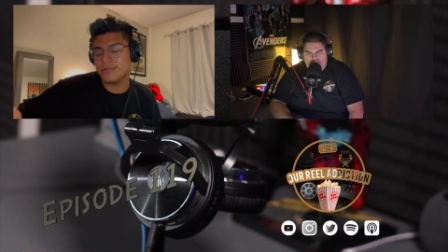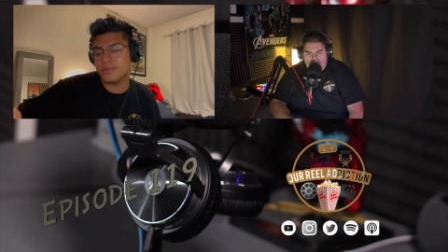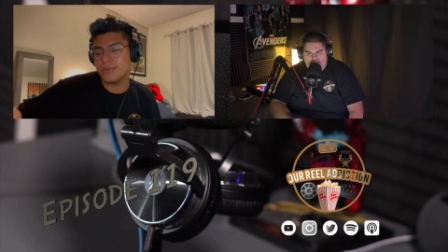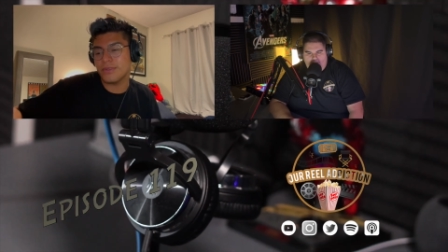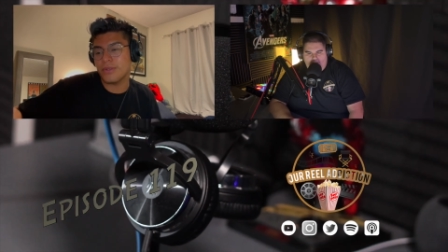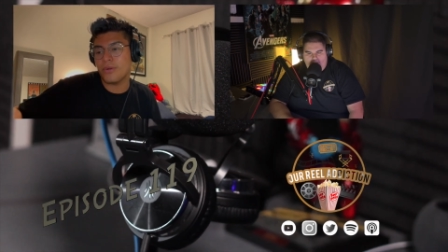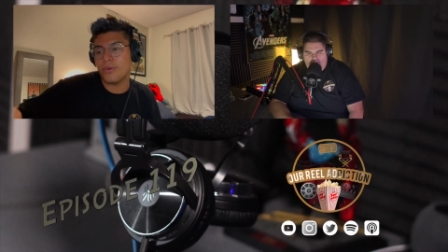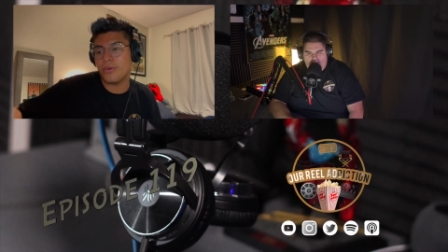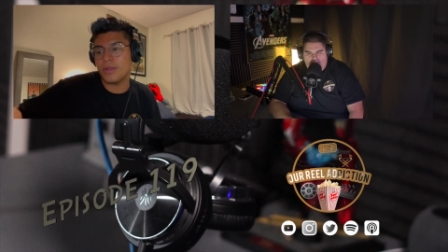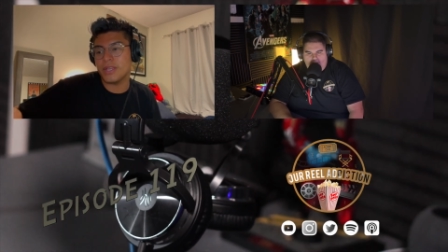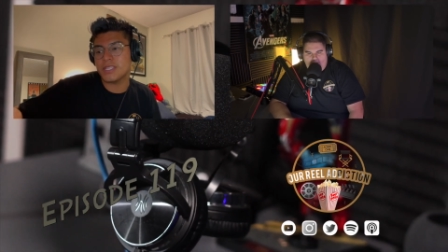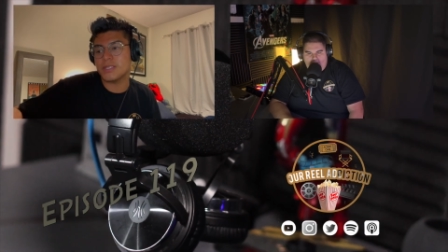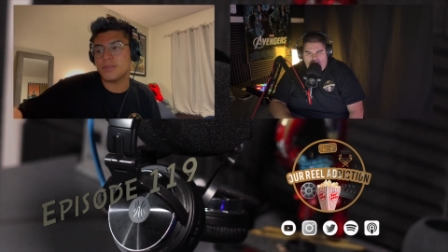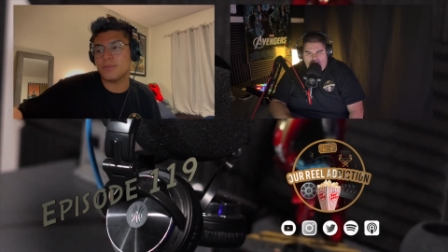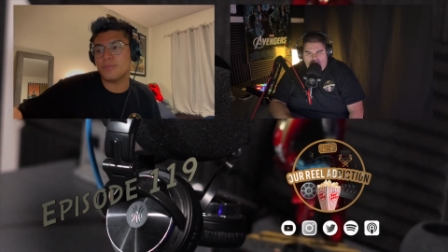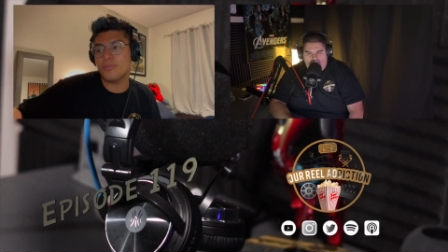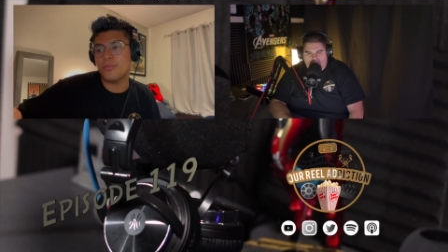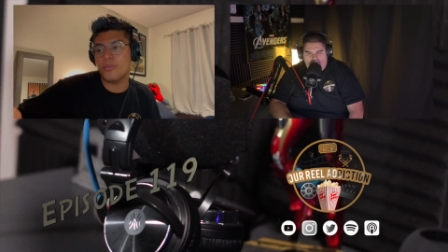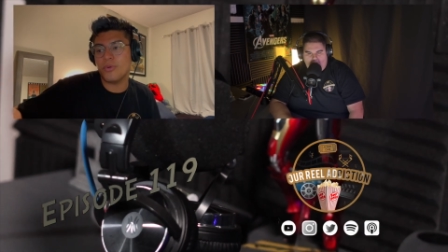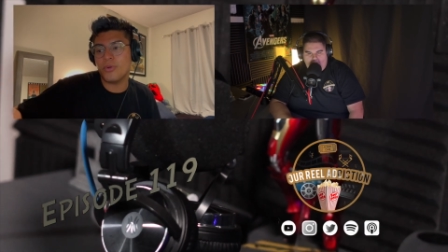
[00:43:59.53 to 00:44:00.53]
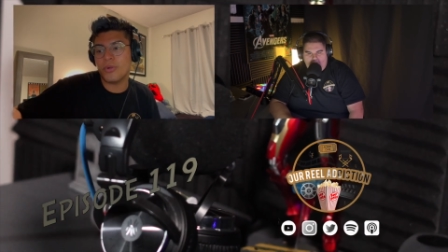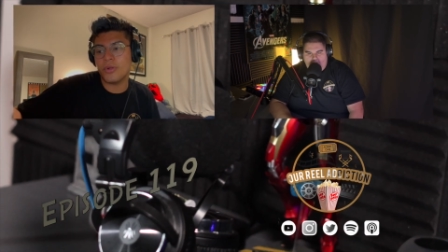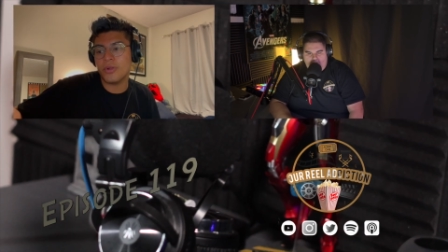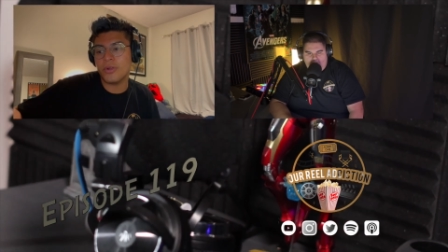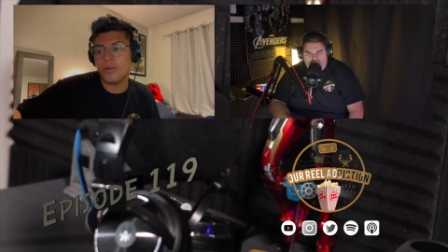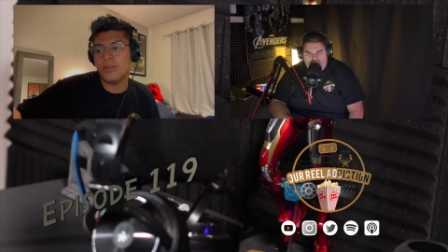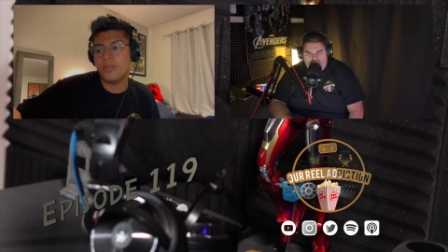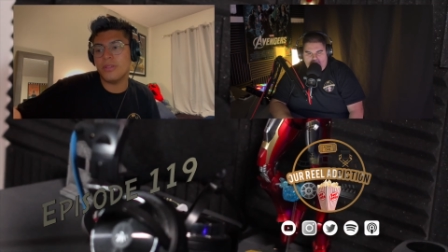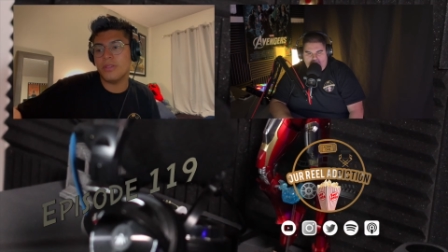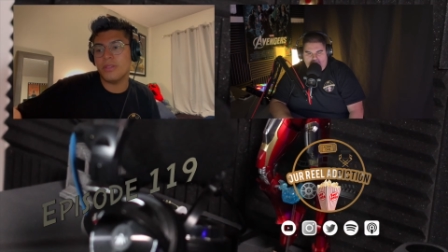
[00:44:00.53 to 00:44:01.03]
So it's more
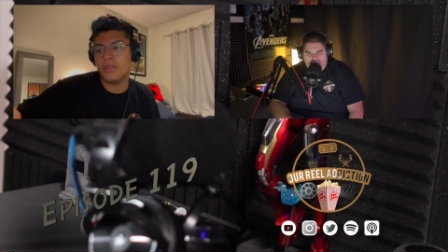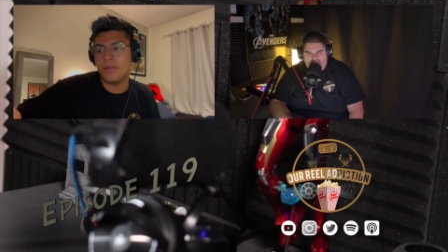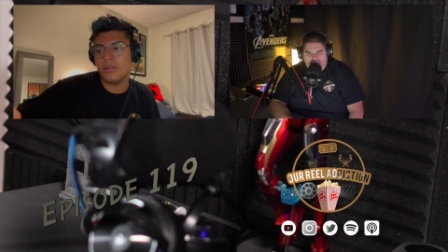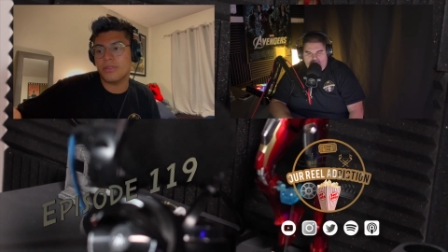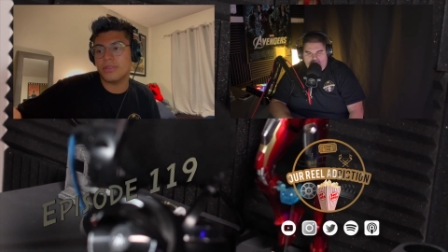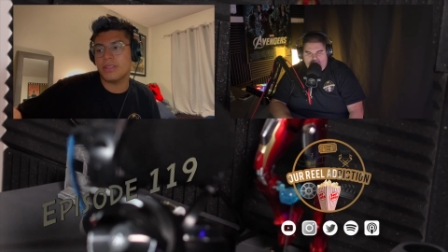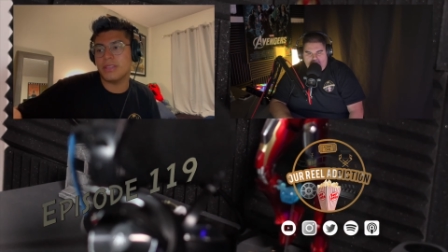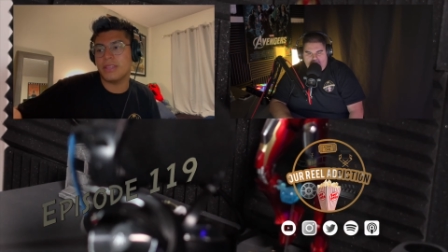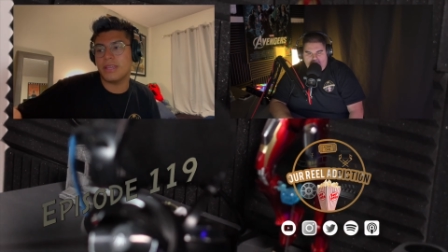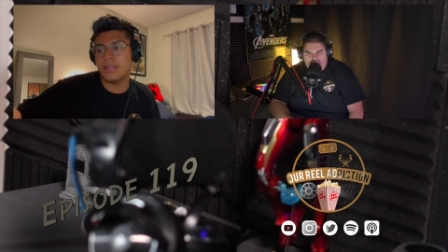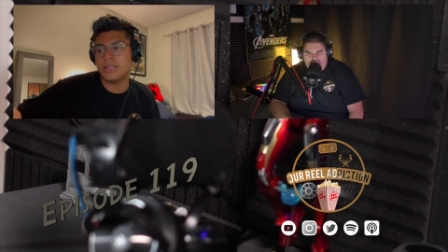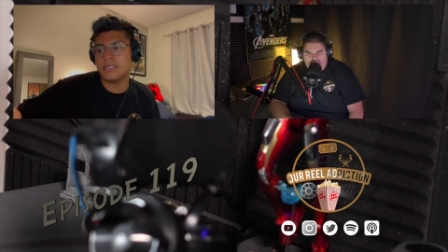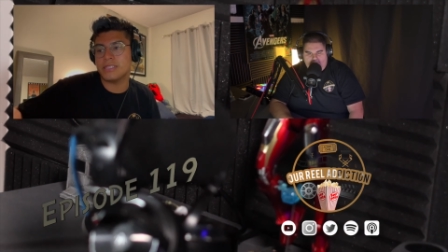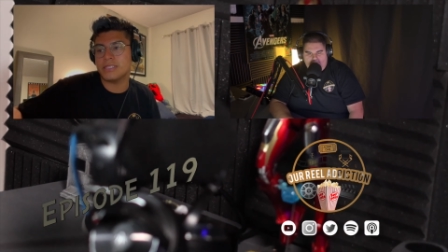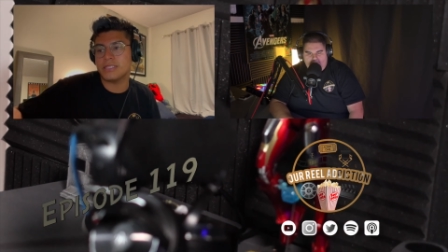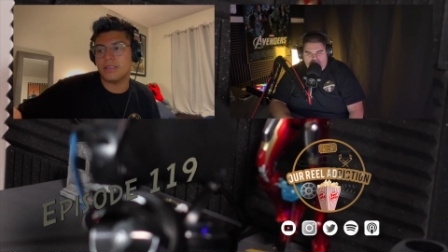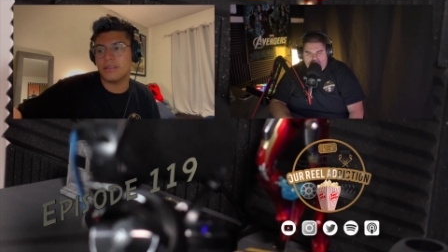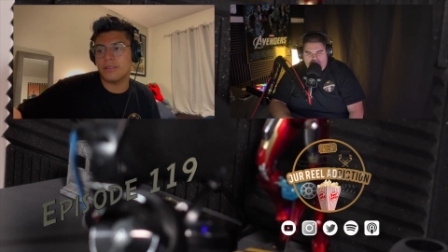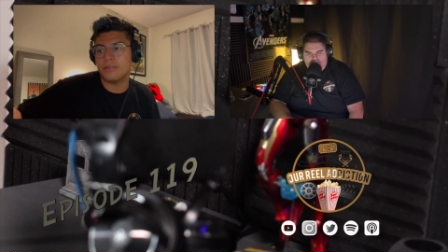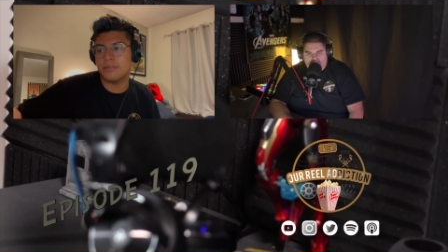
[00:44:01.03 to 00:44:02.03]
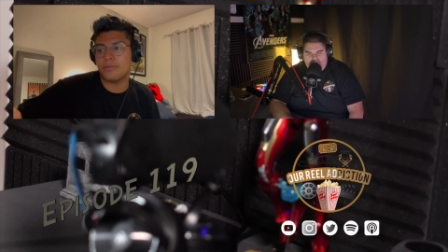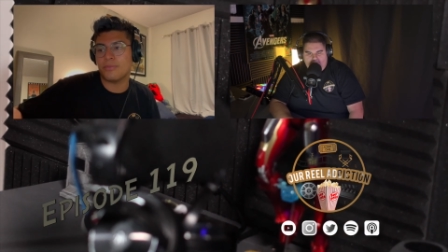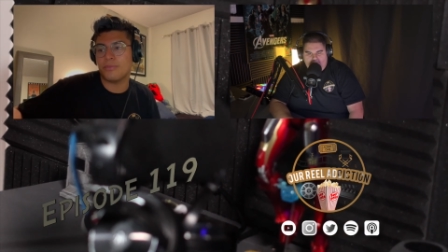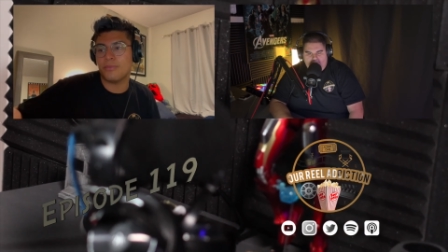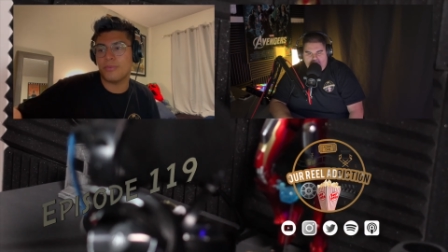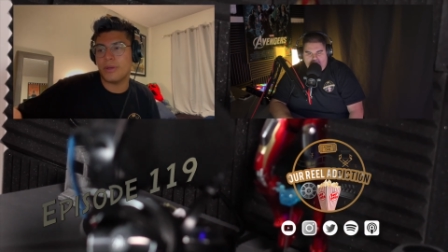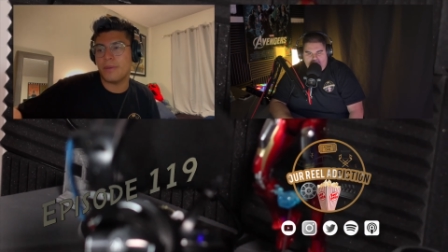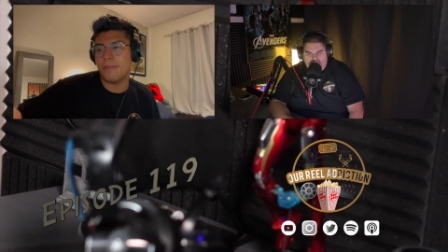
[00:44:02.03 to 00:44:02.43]
along the lines of what